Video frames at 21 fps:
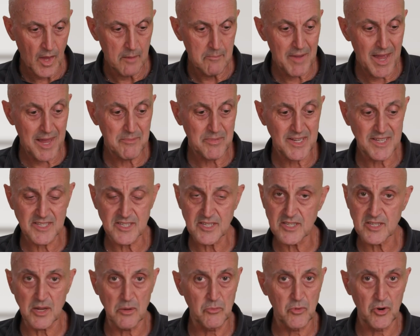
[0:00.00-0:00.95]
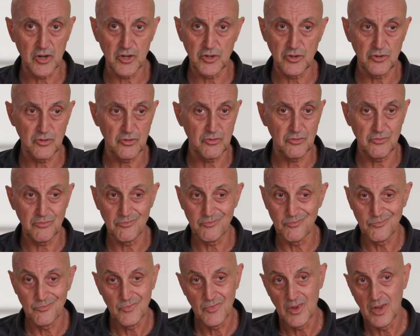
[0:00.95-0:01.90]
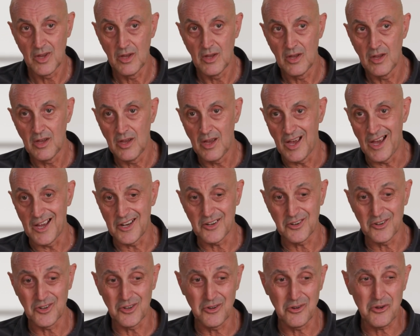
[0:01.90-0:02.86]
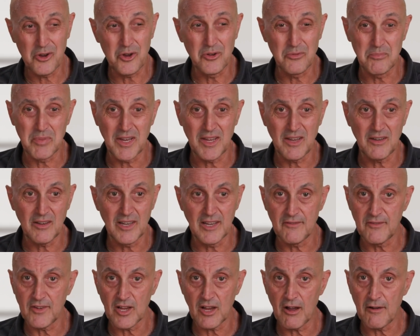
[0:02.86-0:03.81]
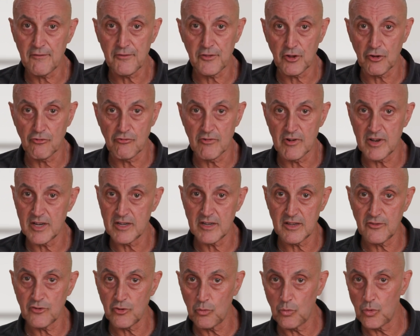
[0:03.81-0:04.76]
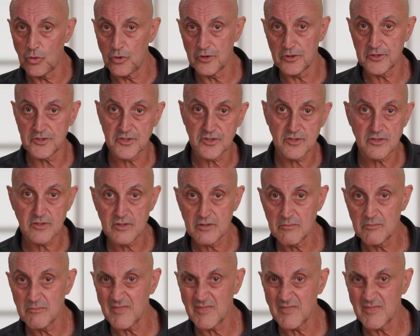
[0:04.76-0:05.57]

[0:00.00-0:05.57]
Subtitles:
Maybe it's someone who, I don't know, could be living off the grid in the woods.